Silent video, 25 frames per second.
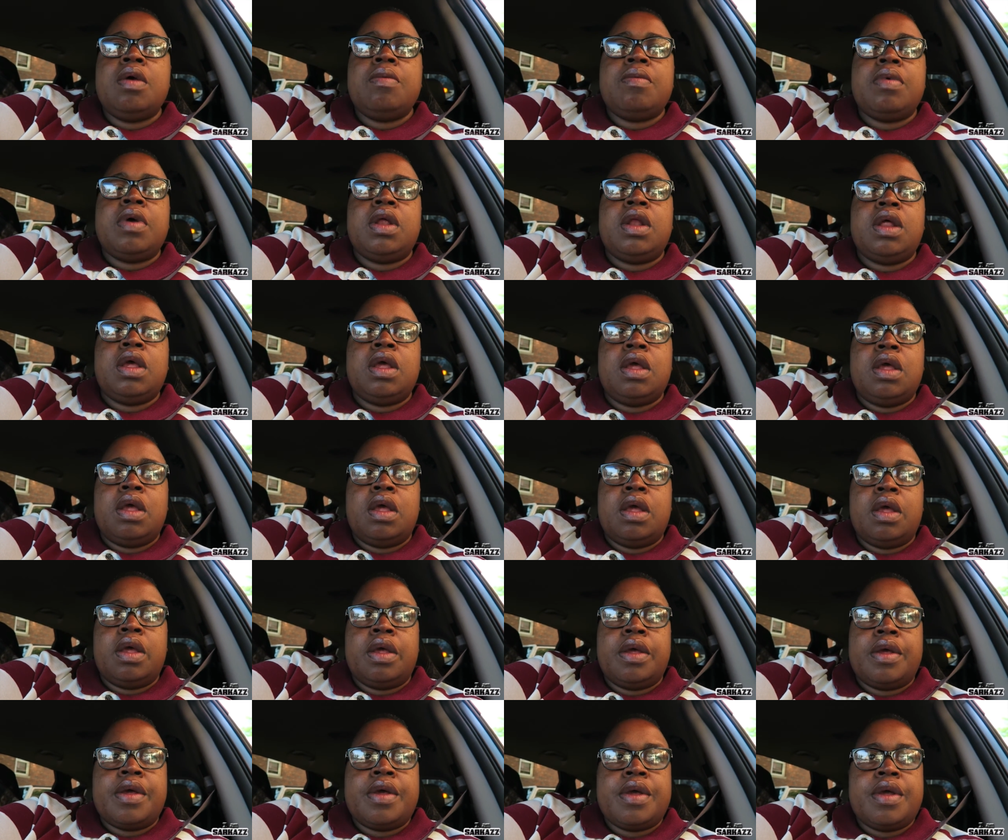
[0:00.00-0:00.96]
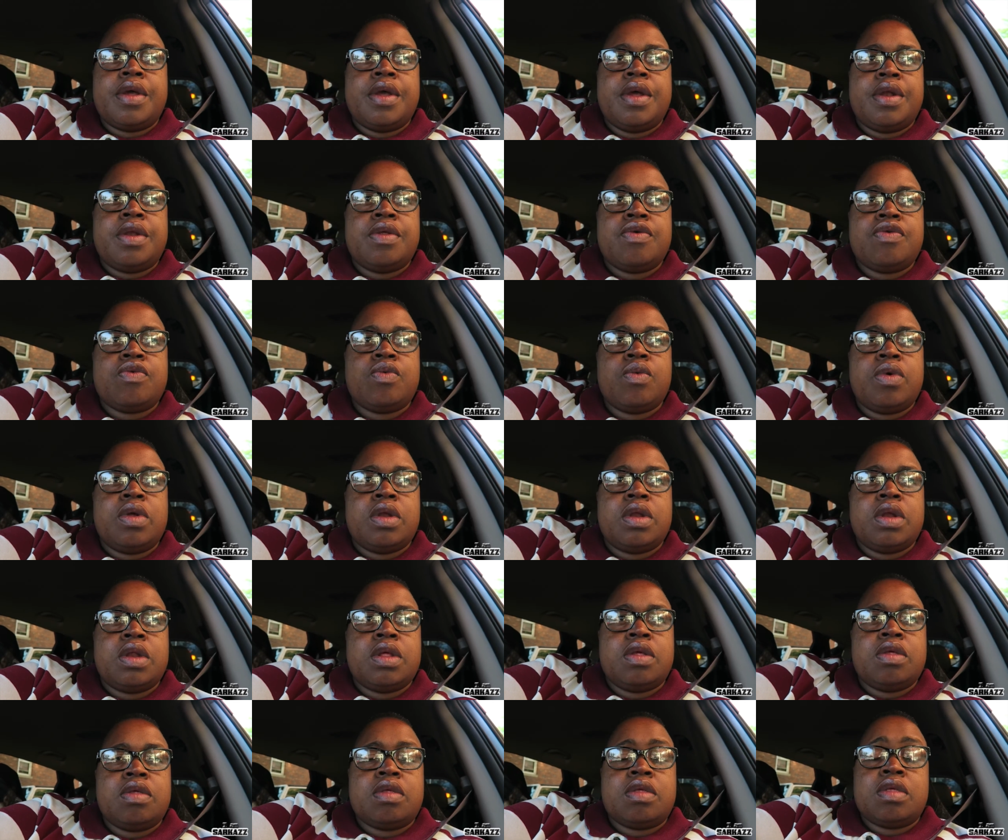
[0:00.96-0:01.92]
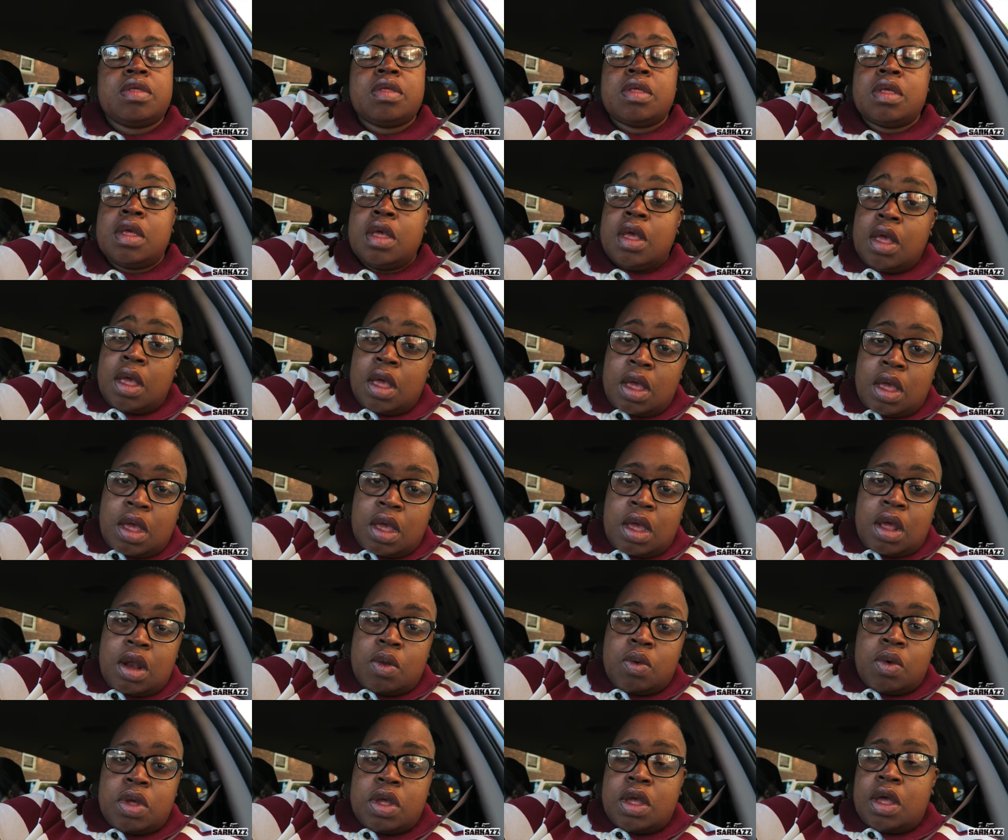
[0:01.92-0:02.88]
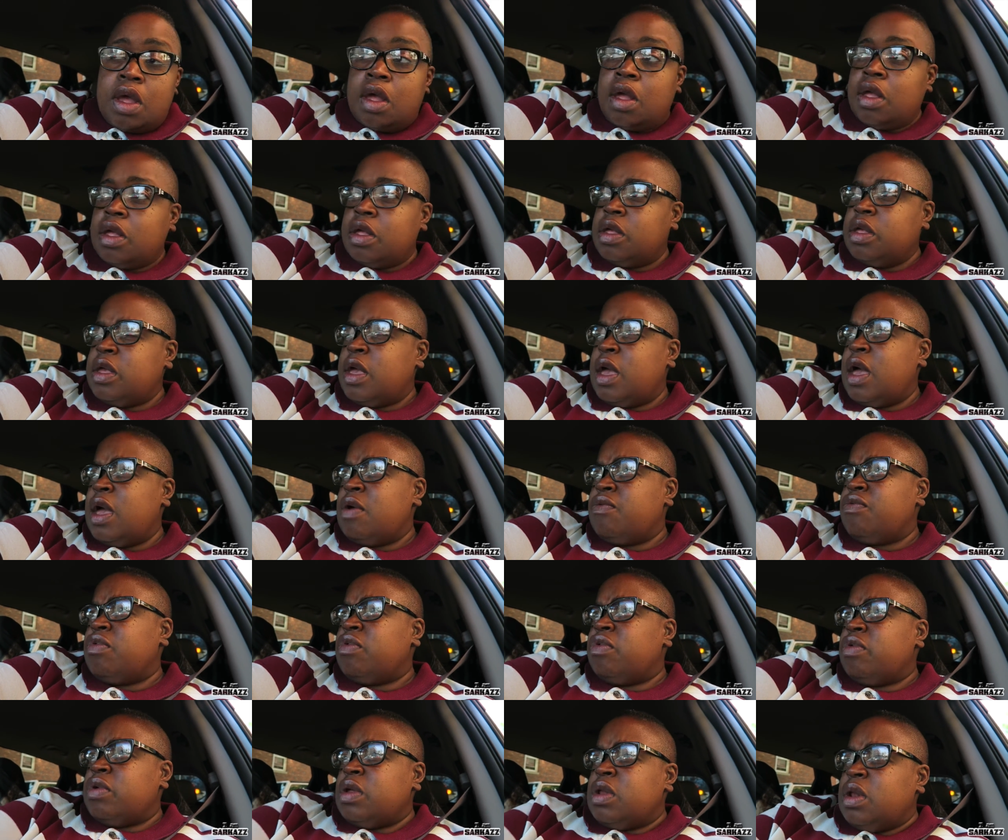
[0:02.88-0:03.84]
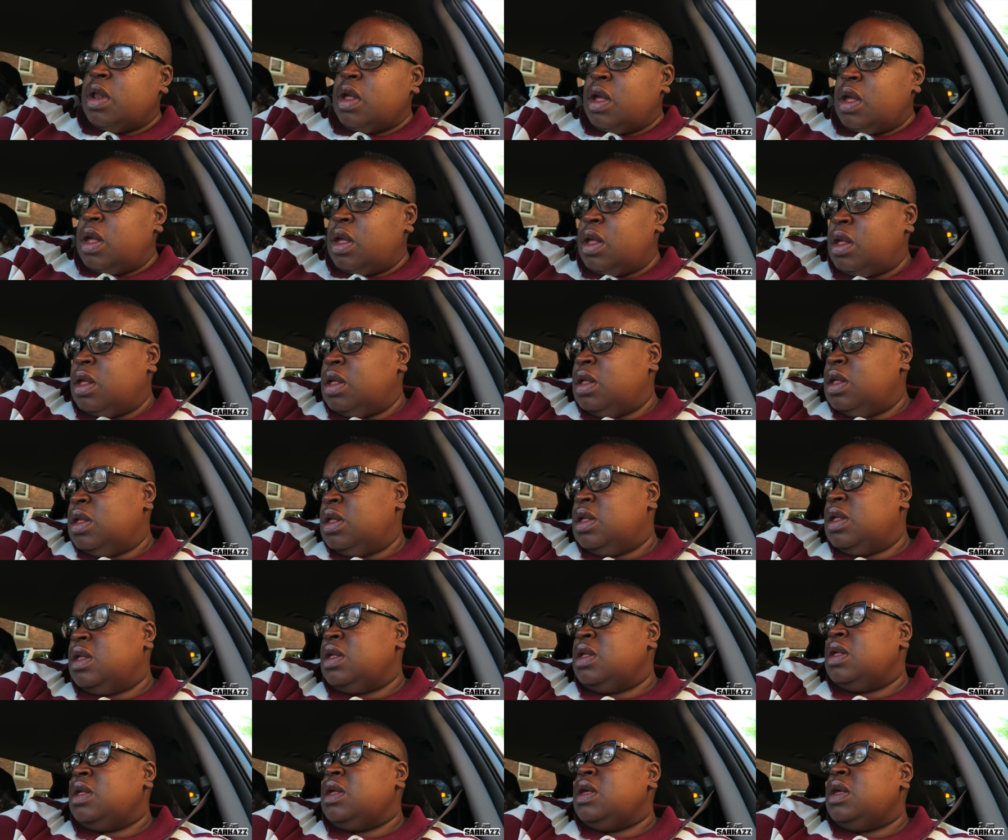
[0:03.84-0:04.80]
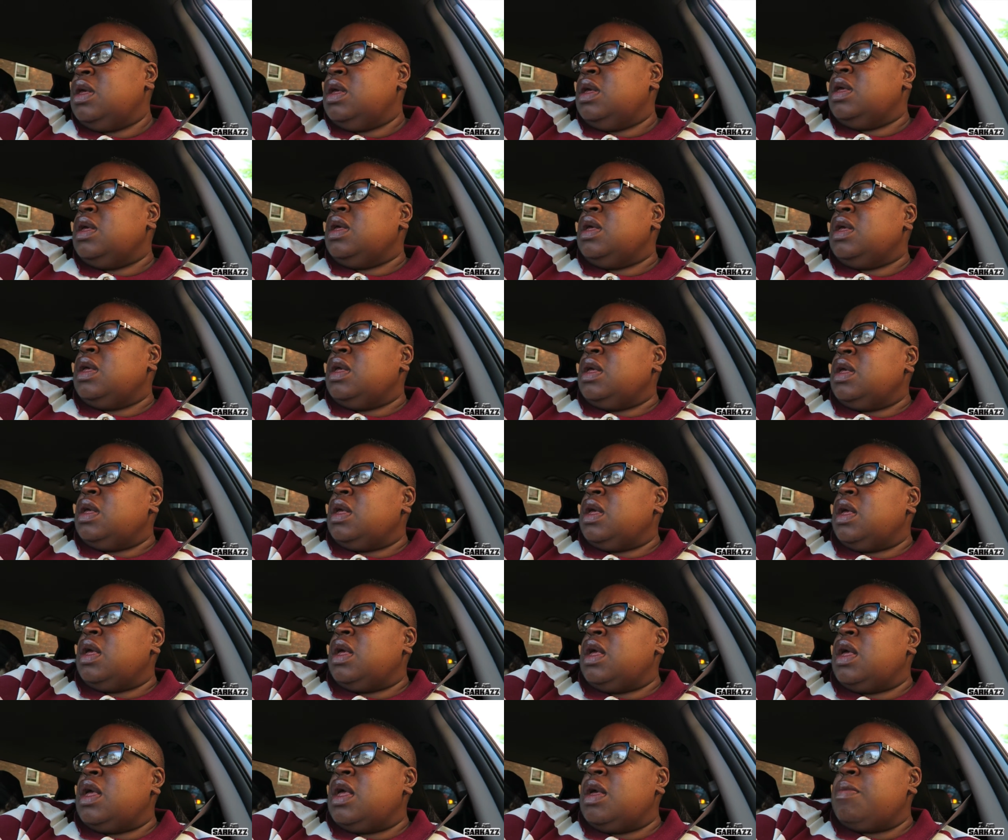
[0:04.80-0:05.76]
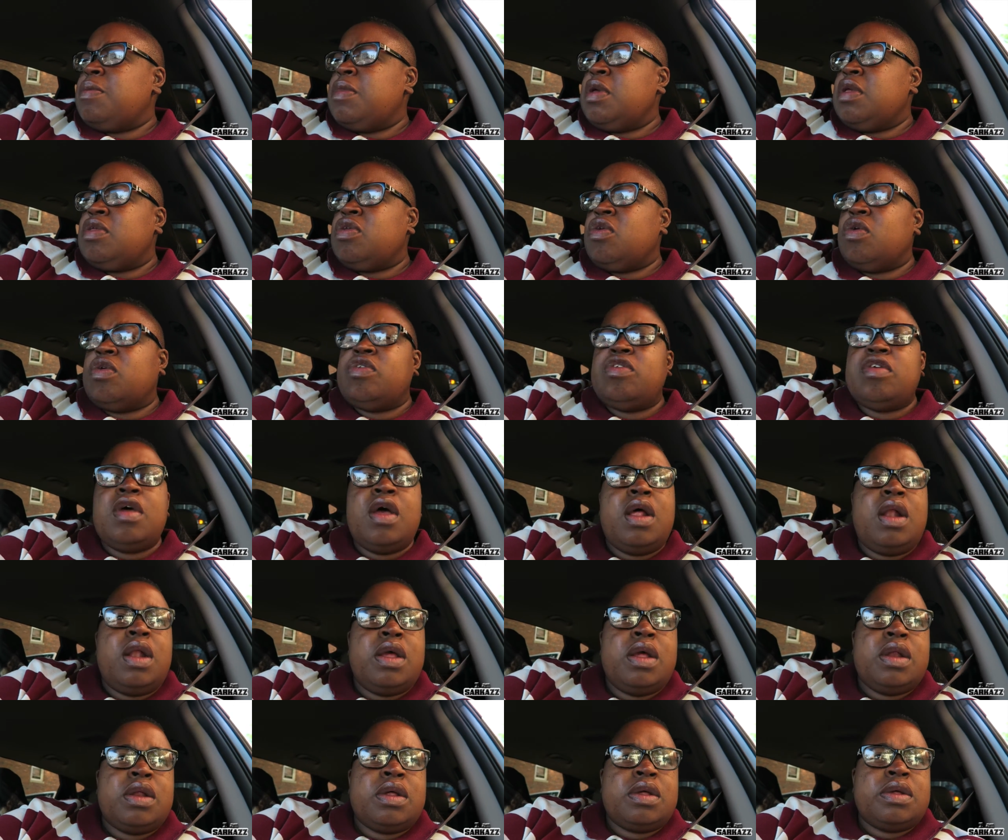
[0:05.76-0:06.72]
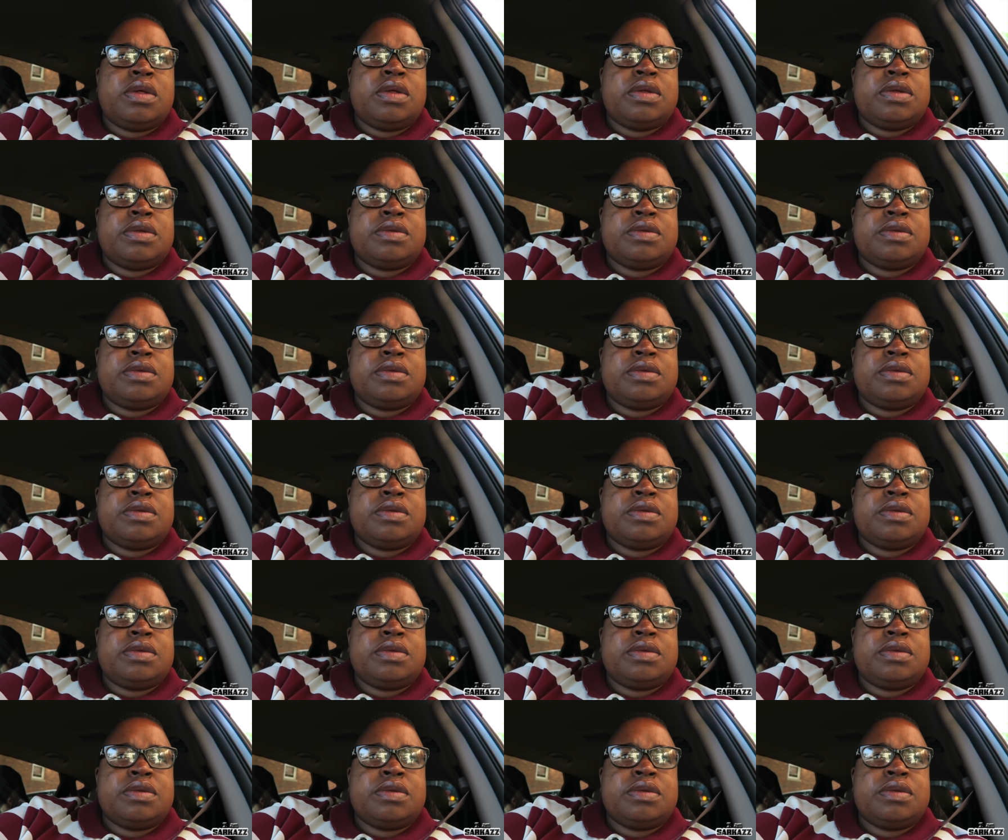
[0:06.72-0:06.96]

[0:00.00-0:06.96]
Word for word: But hey, it is what it is. Anyway, y'all have a great day. I may talk to y'all later.